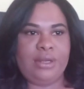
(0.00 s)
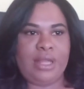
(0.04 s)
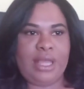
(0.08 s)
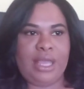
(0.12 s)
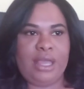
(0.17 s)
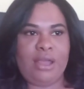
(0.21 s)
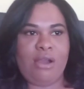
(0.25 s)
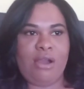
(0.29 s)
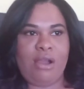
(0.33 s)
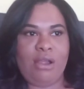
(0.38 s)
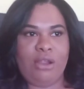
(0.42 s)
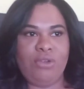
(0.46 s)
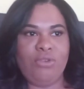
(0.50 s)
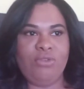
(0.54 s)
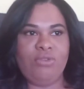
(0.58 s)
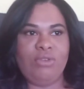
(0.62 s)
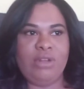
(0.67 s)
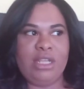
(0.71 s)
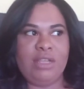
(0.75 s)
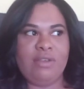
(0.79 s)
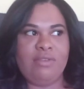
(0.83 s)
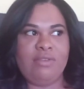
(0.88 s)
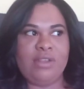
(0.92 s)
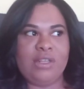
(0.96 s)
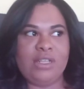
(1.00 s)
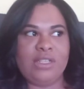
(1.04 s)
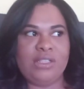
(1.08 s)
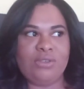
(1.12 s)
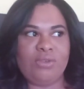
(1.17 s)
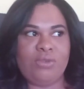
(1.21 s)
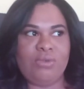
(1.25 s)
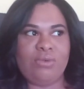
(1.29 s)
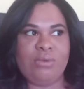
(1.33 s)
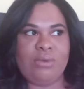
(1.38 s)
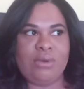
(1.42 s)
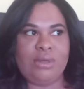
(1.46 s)
Like, are you leaving this
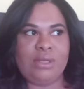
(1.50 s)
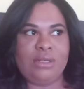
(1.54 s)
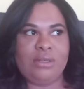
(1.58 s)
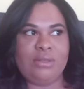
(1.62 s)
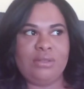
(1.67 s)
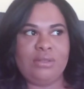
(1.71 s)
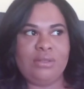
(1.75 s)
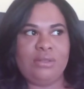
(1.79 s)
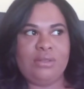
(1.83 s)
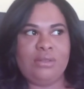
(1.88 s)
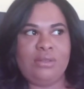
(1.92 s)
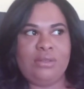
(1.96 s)
on